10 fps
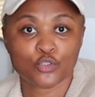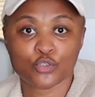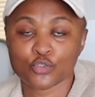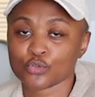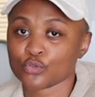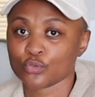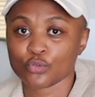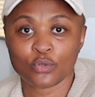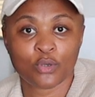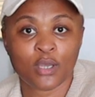
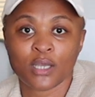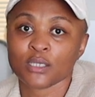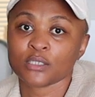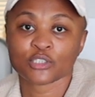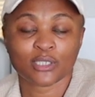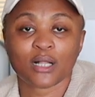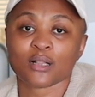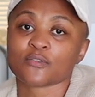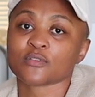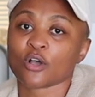two
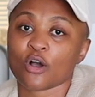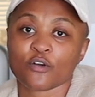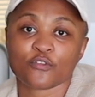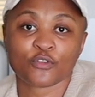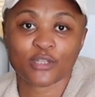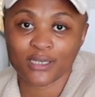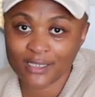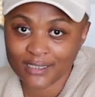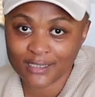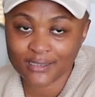shelves of the
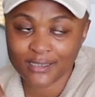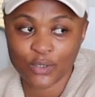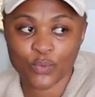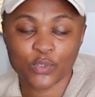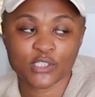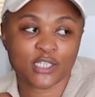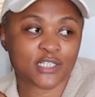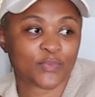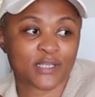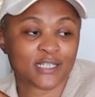linen, which
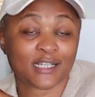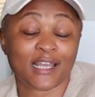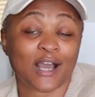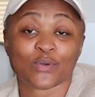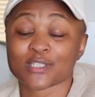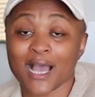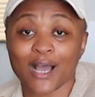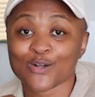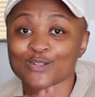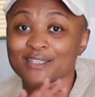is basically our
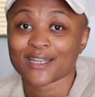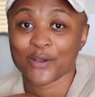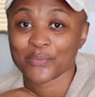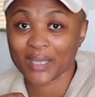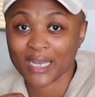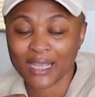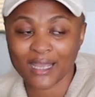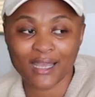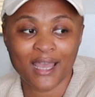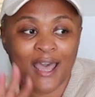towels and our
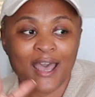bedding.